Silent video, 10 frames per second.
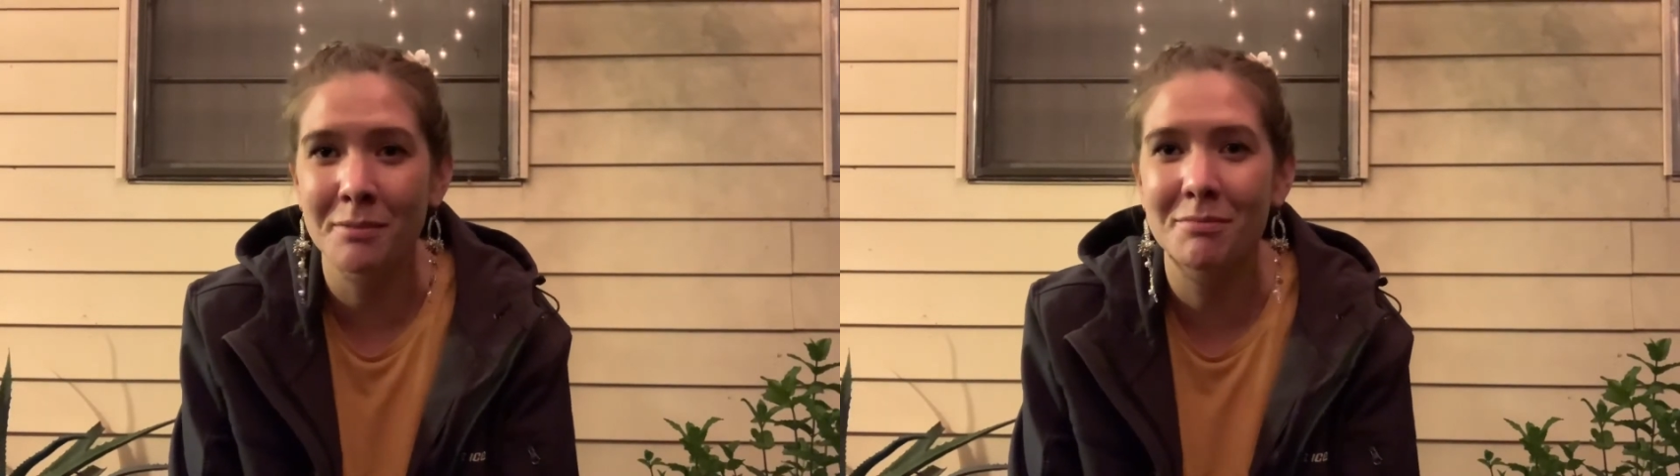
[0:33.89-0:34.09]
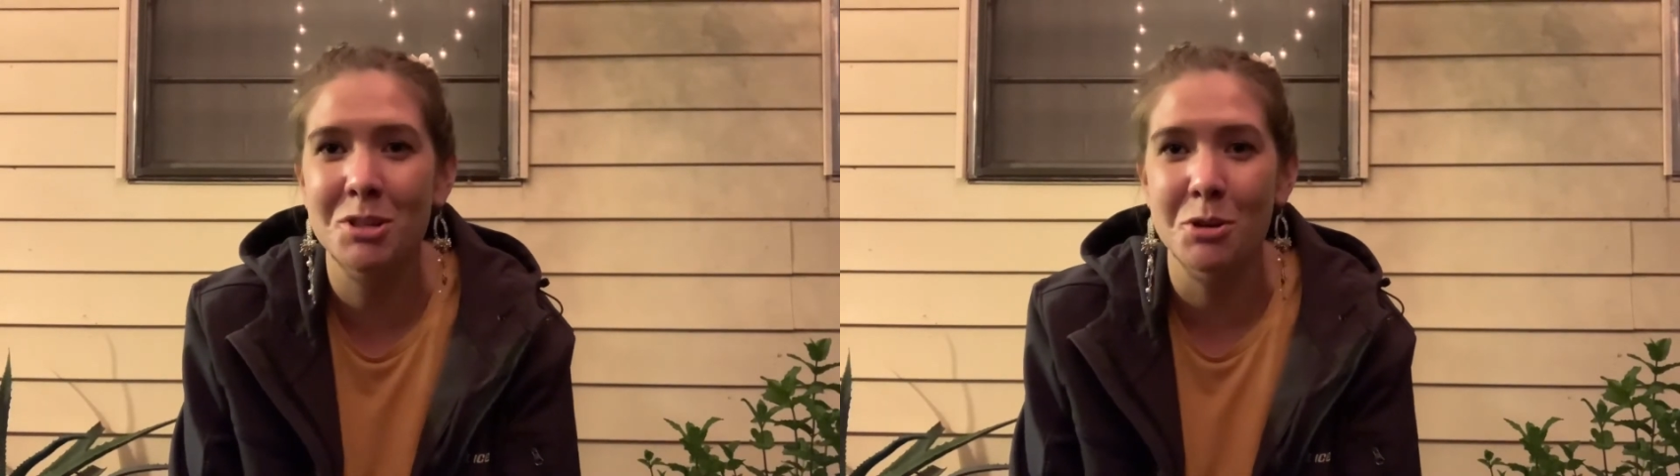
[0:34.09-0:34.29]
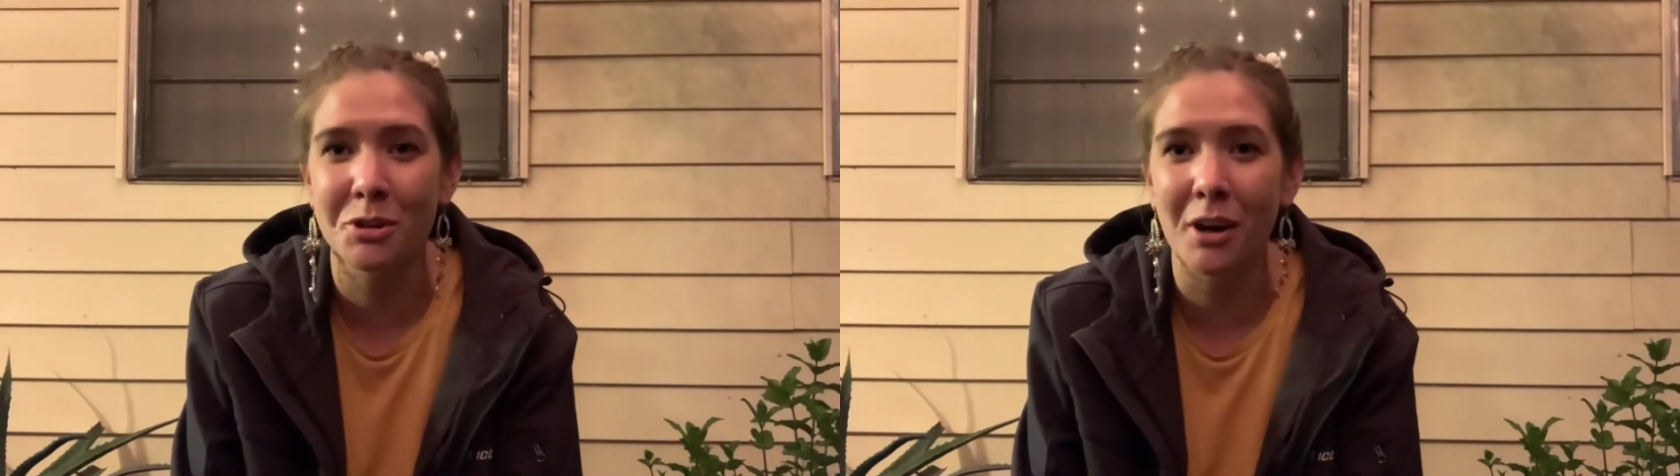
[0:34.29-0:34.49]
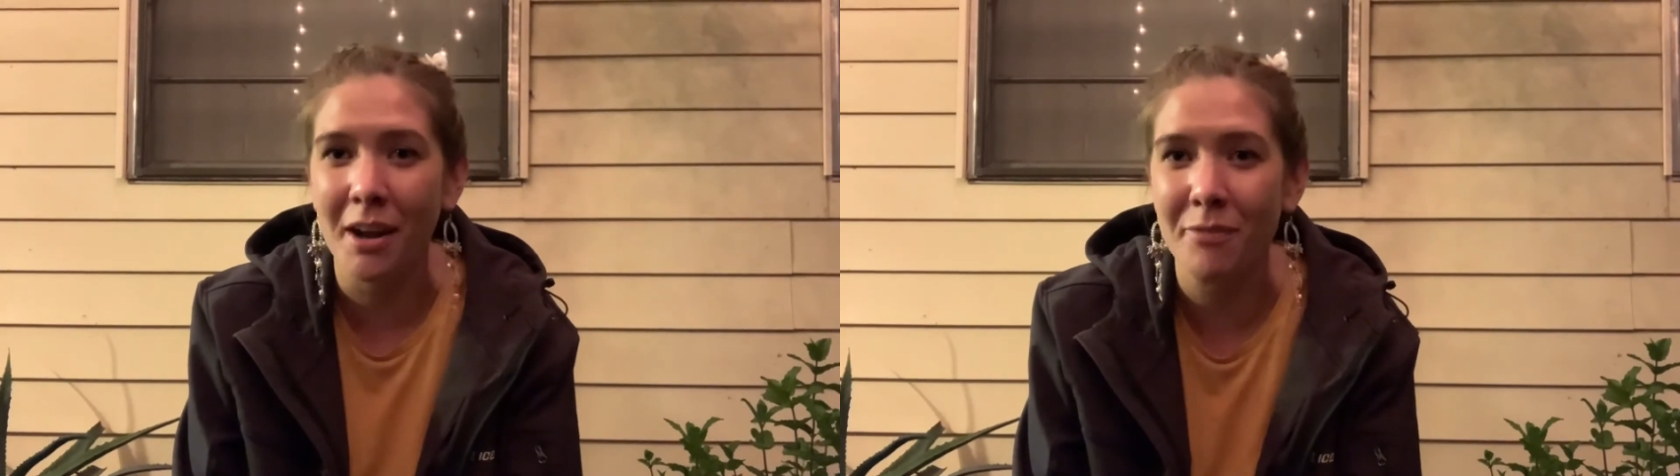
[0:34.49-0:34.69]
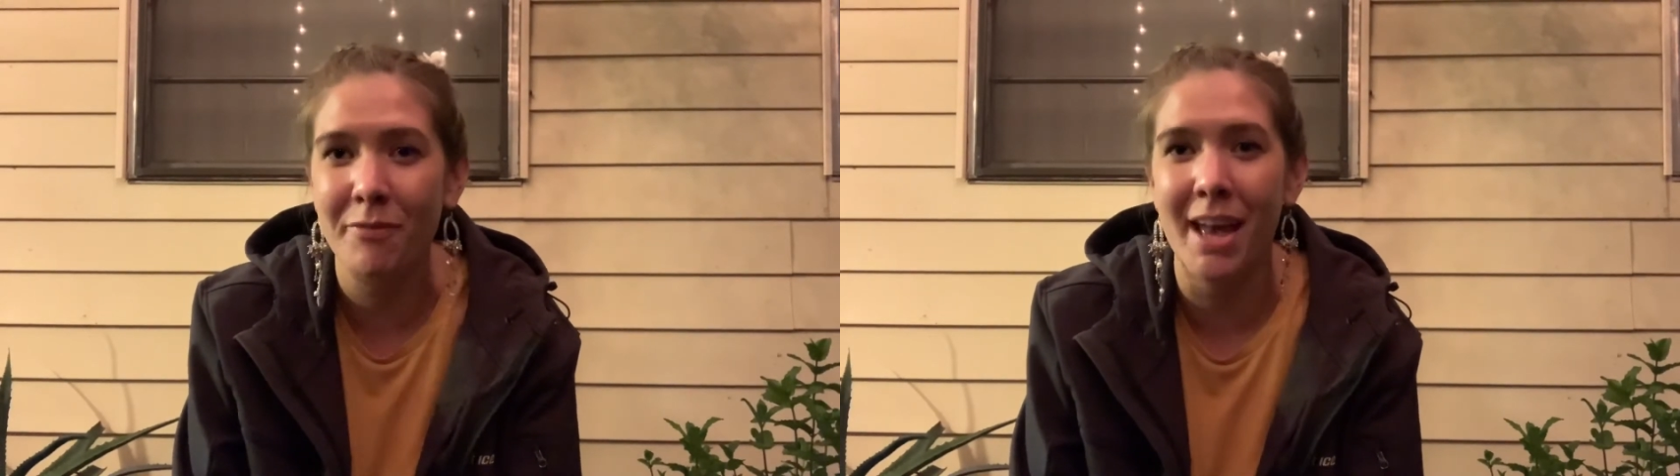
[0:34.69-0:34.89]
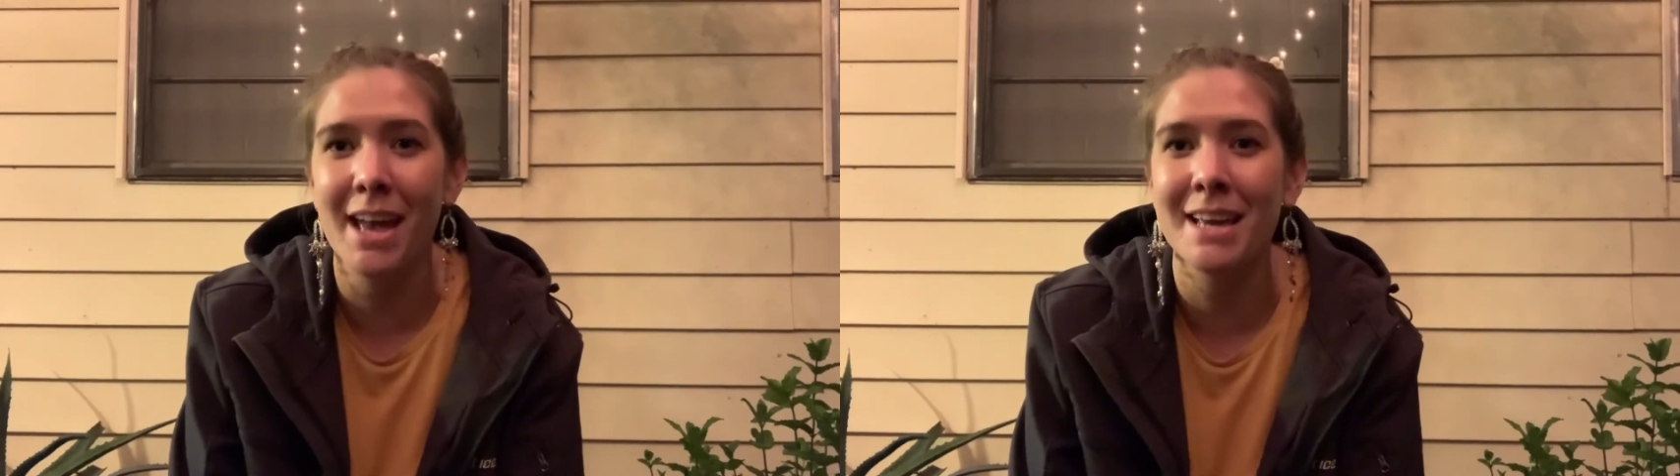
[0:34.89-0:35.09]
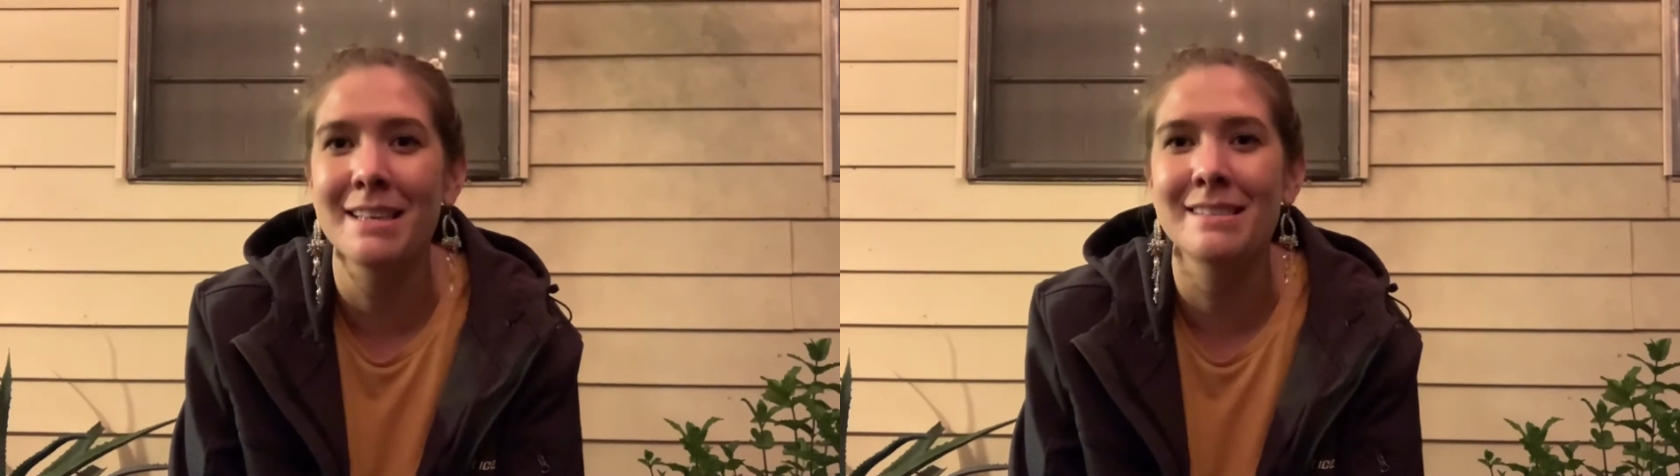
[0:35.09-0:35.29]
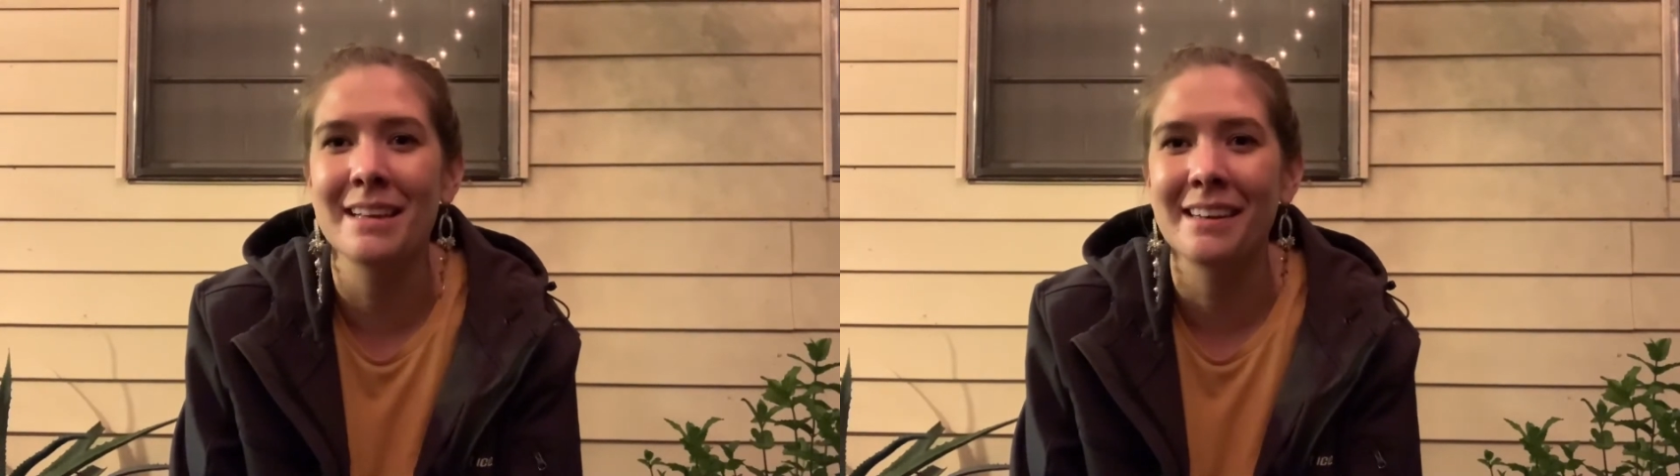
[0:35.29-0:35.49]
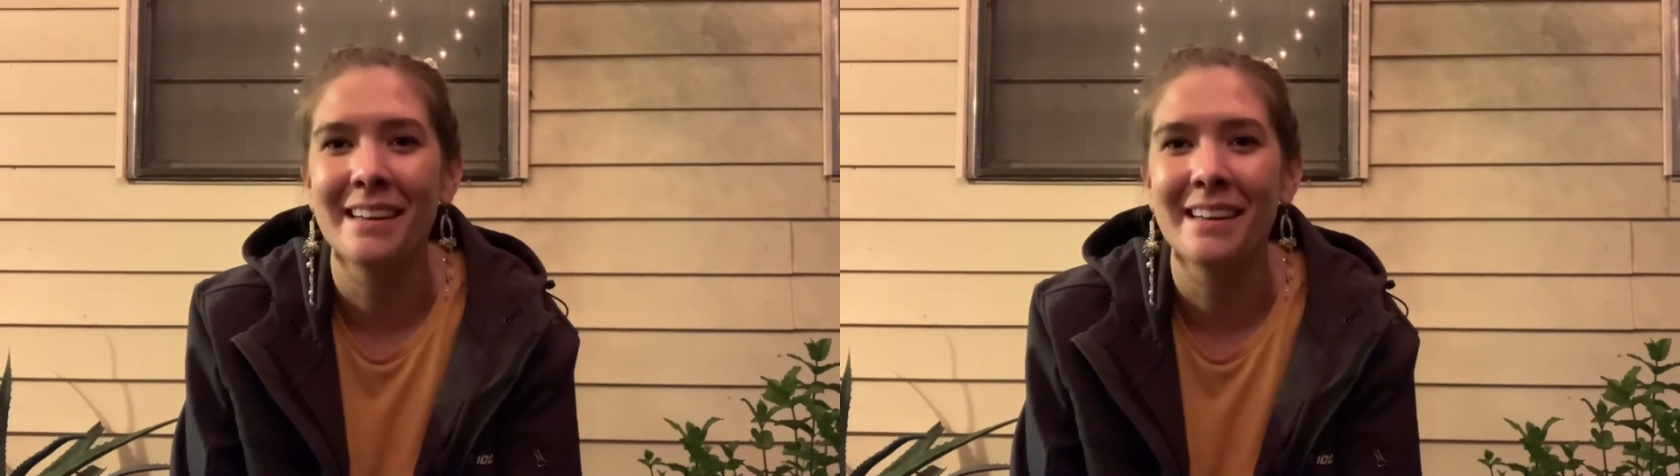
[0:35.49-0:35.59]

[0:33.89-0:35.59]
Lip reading: junior high phase. And